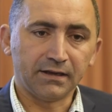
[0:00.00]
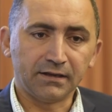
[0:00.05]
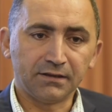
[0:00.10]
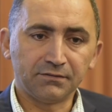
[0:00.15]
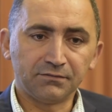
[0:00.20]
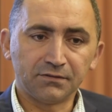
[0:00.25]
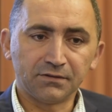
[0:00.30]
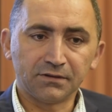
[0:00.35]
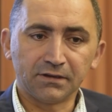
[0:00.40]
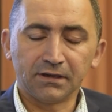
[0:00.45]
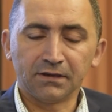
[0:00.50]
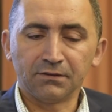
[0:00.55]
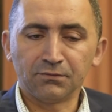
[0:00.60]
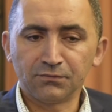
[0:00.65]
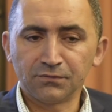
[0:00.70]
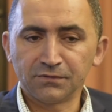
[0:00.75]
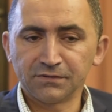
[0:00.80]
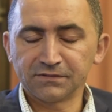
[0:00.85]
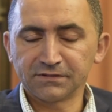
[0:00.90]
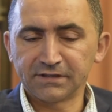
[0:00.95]
And
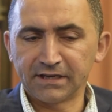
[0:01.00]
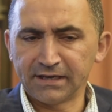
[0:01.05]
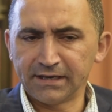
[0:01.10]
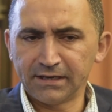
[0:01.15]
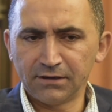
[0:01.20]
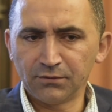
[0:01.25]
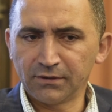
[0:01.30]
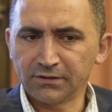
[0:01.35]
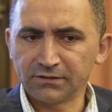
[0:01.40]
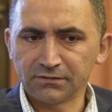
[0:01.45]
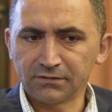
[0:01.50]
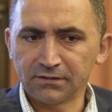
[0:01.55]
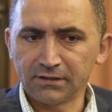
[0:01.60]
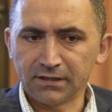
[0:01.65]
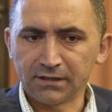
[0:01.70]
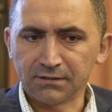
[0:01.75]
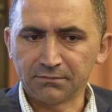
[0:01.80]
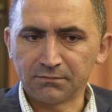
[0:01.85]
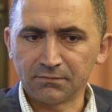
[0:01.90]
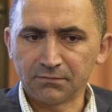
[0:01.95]
can
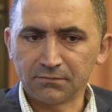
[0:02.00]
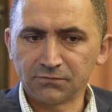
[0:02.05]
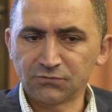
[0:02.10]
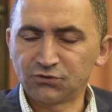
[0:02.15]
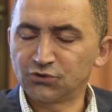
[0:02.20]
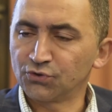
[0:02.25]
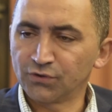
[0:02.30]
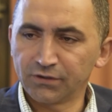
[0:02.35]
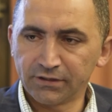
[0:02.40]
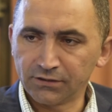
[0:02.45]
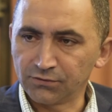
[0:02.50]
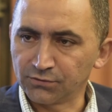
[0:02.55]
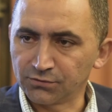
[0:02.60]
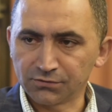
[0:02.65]
anyone join,